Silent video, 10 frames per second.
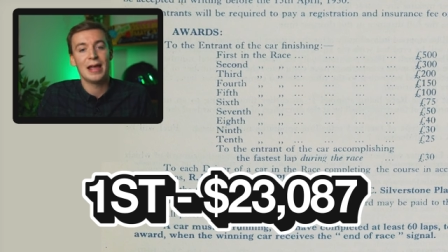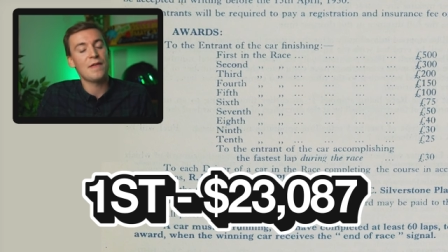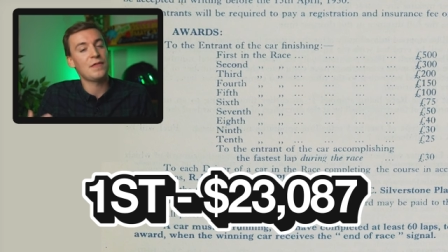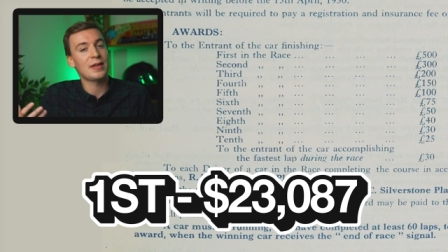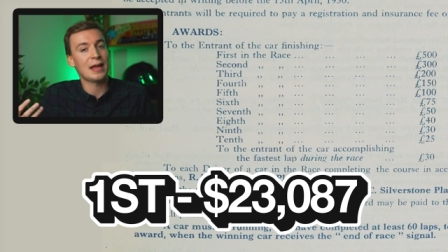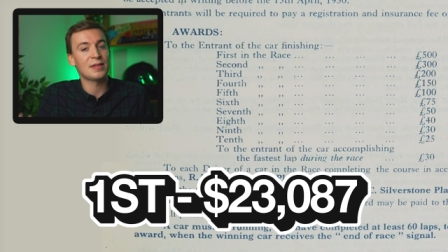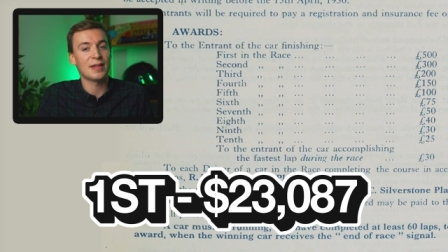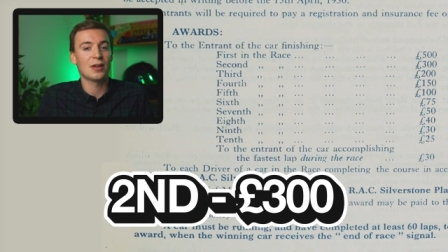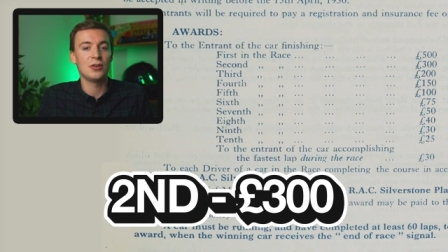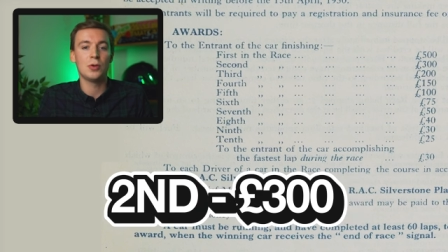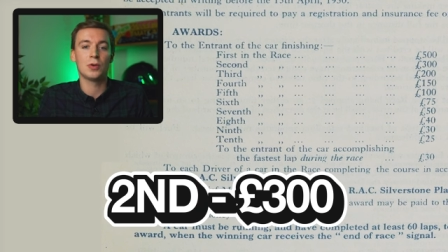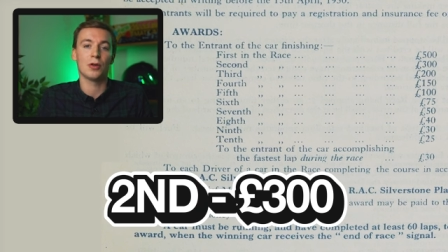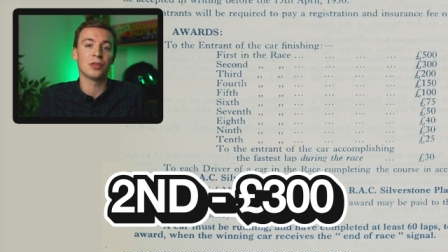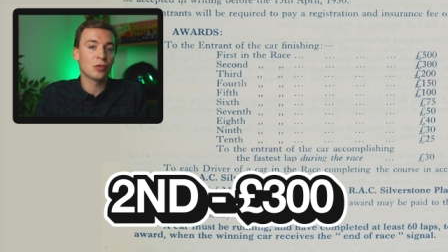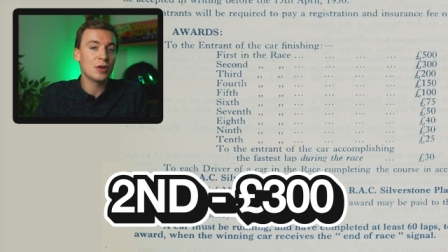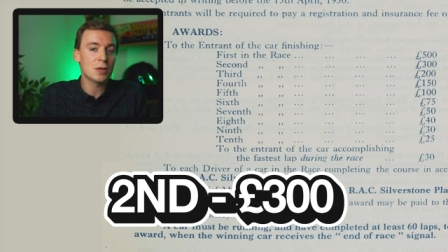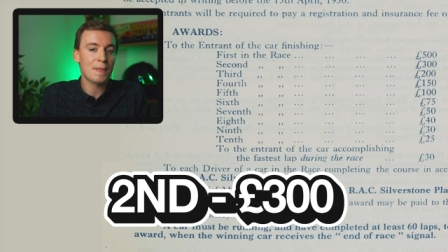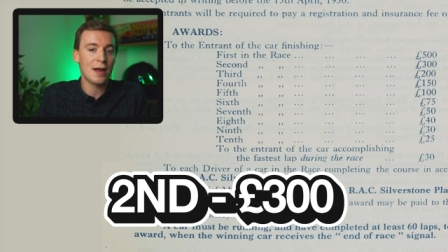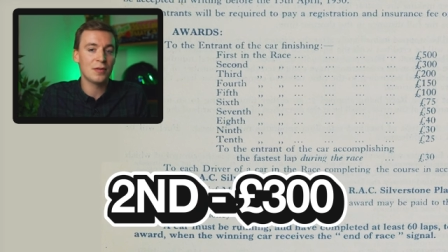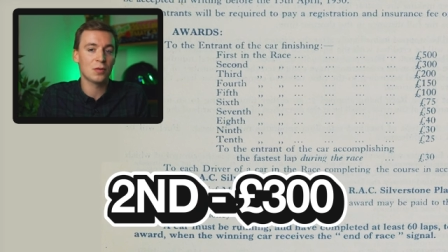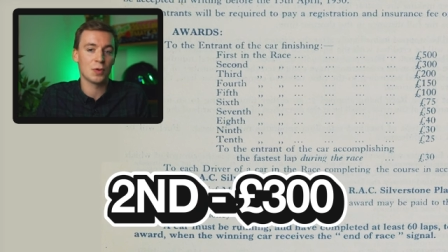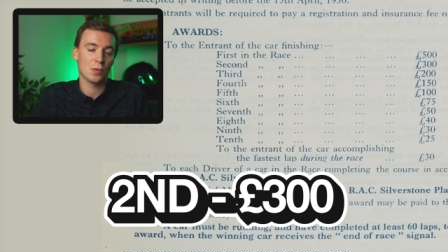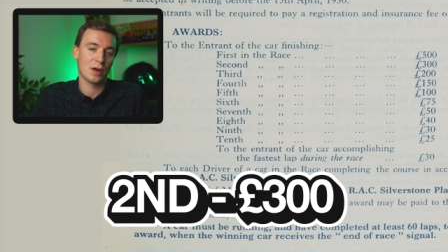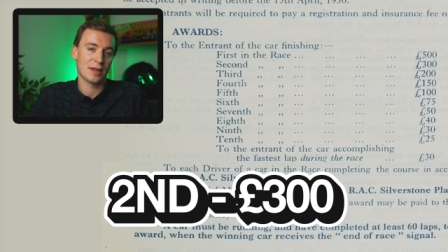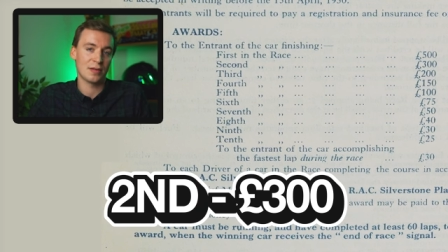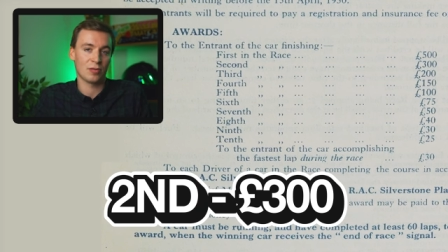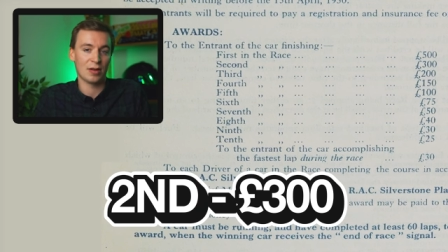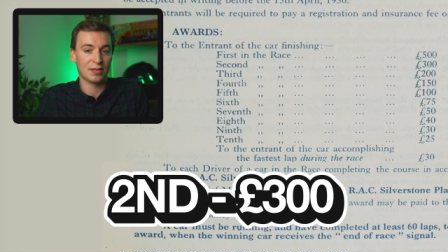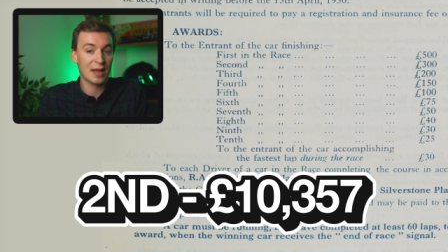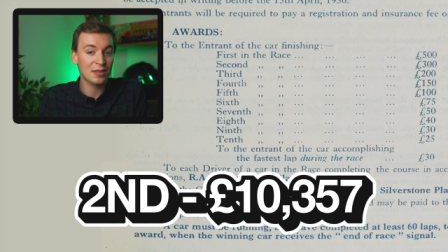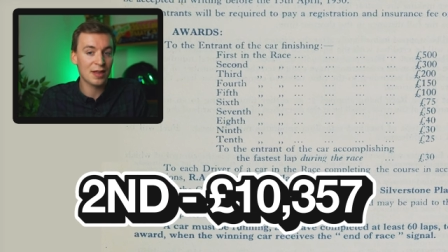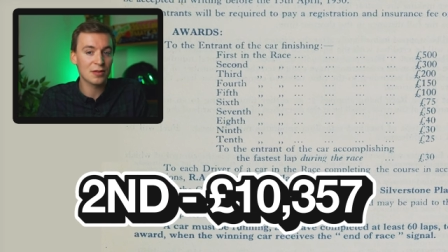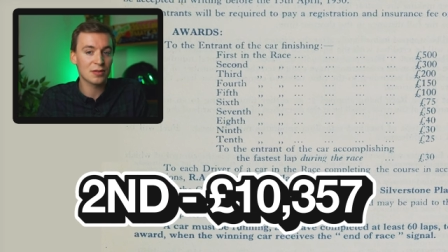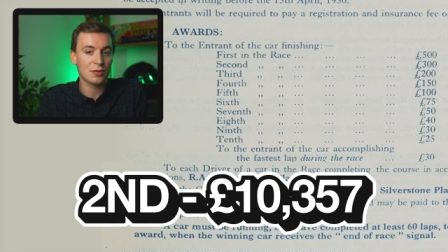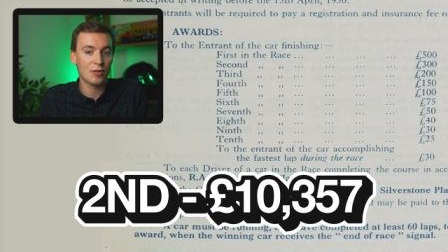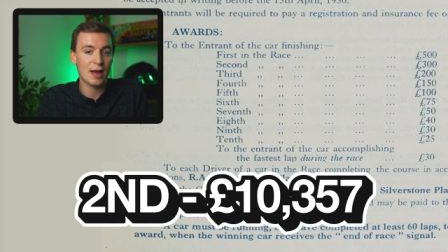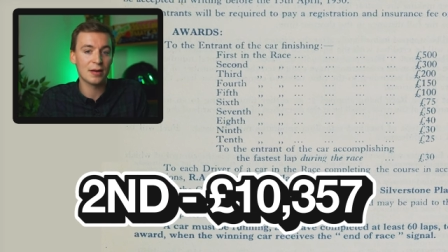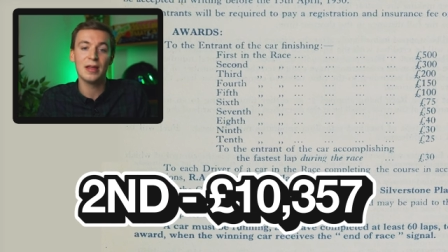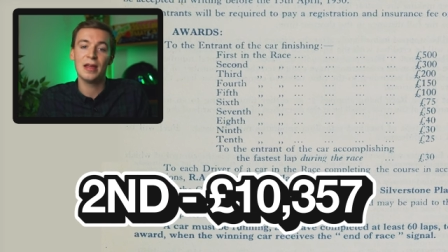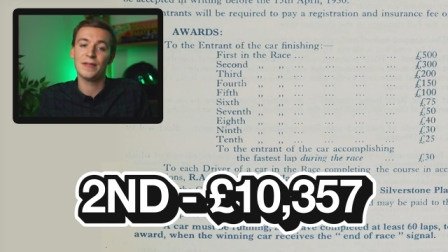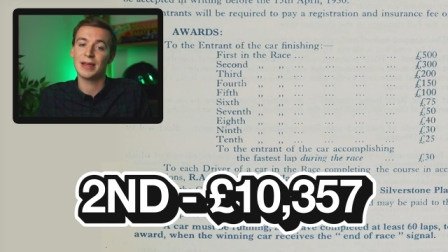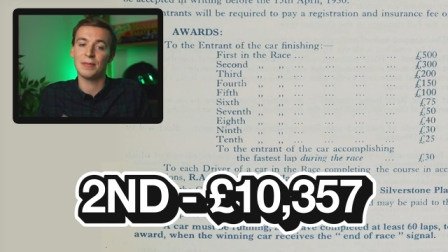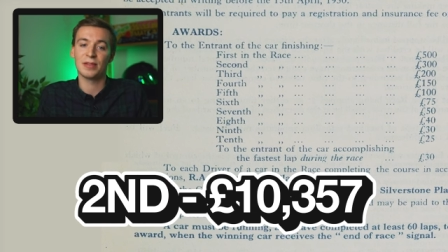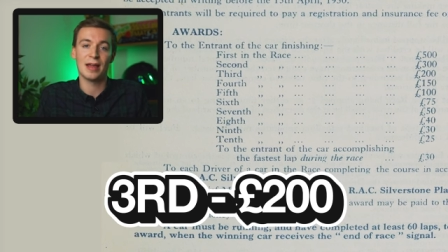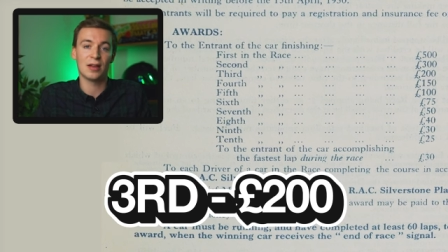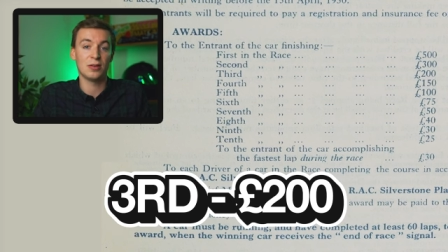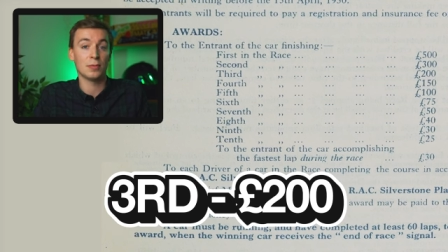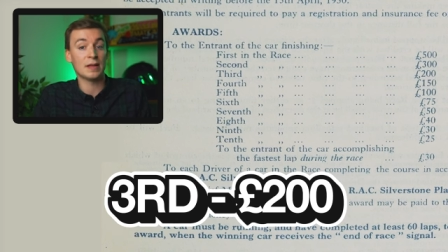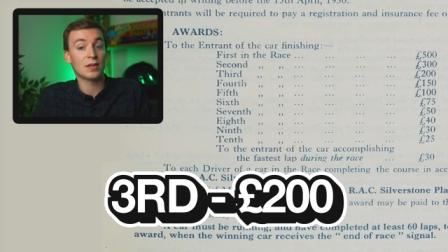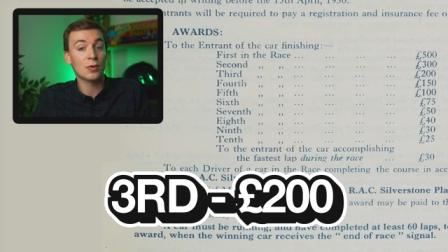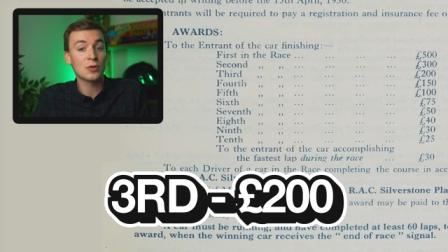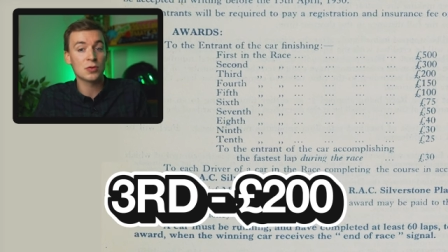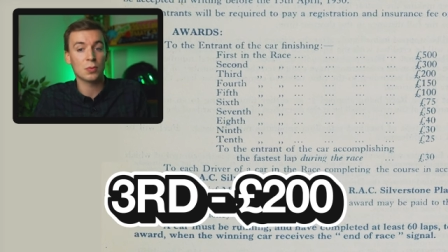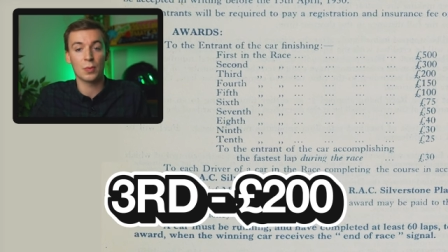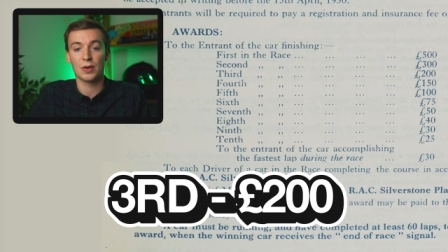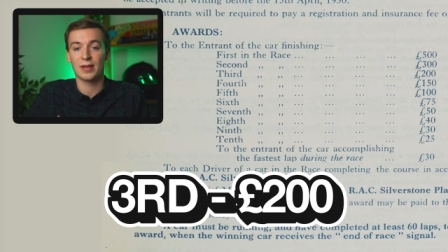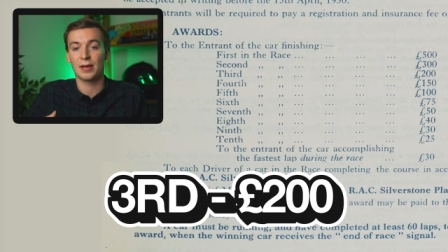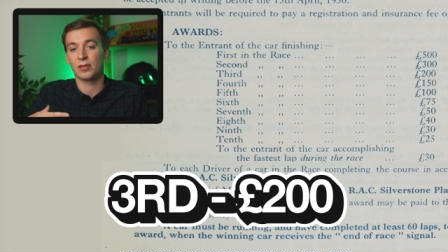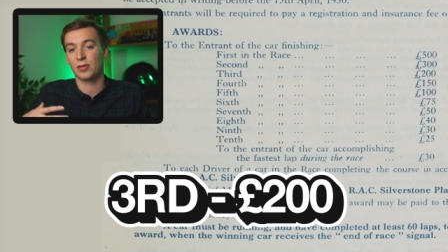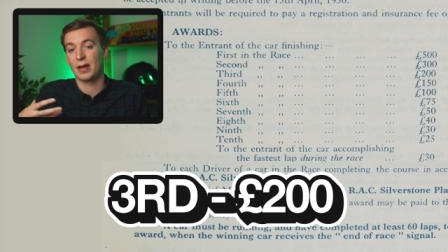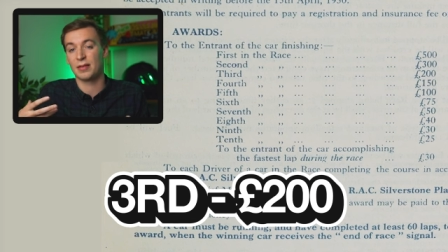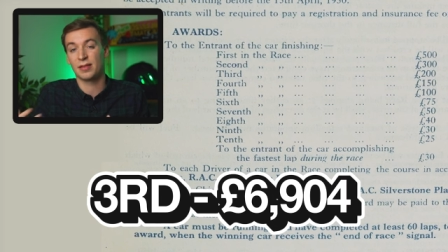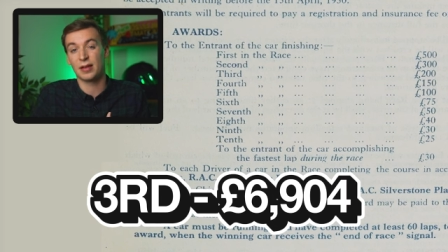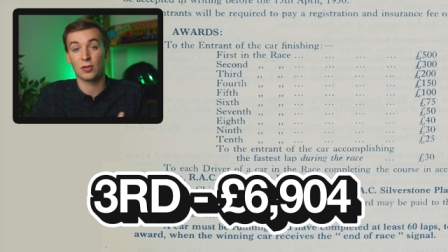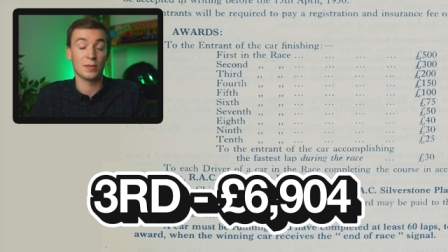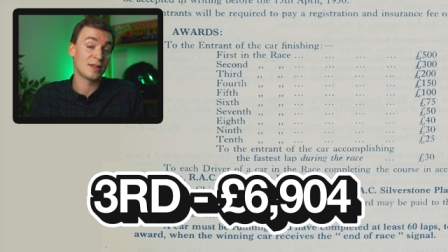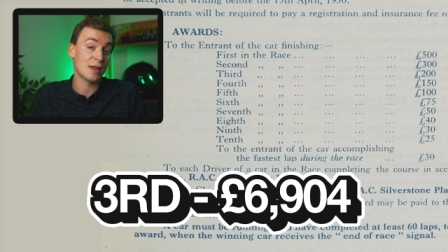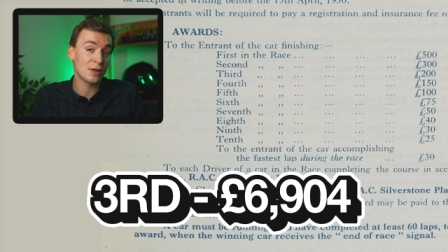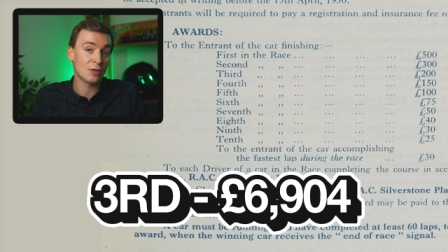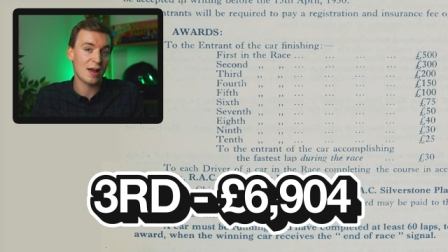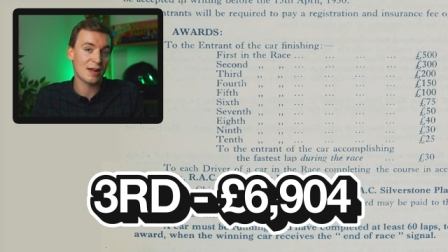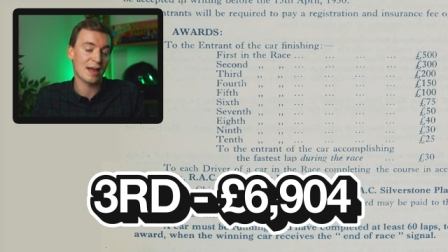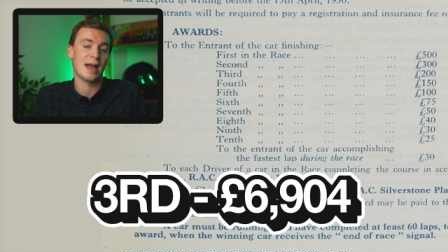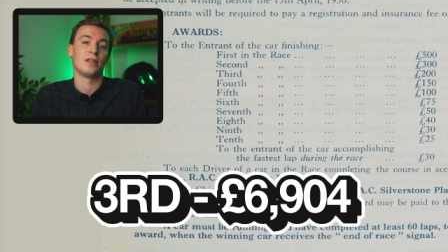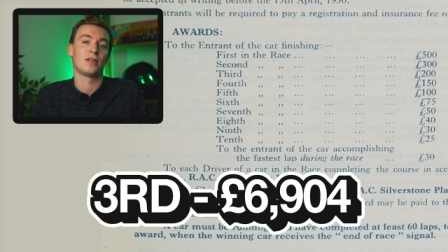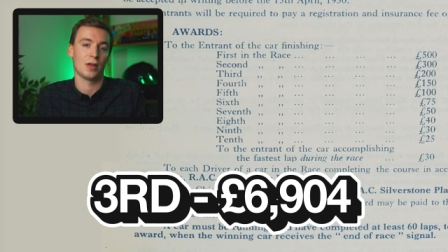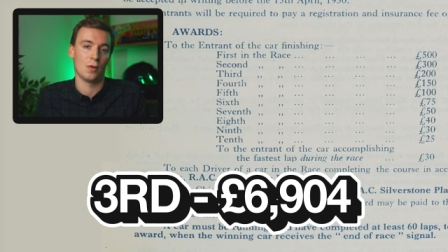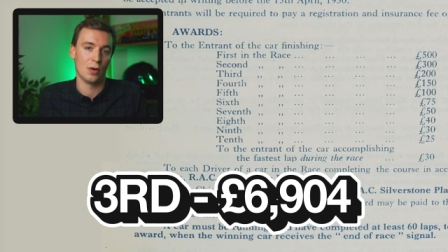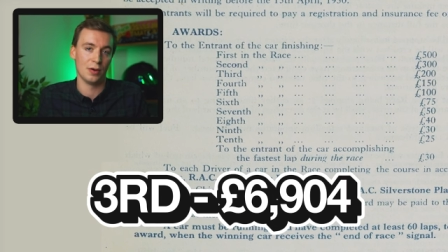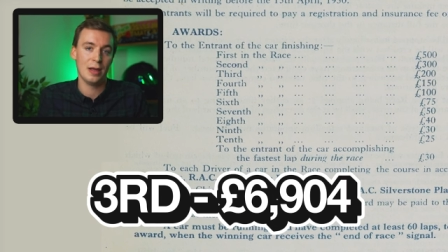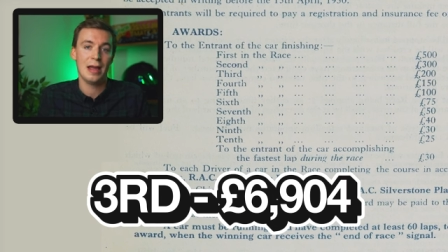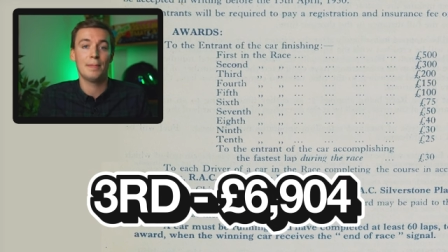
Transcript: If you came second, you would have got three hundred pounds, which works out to around ten thousand. If you came third, you'll get two hundred, which works out to around six, almost seven grand, and so on.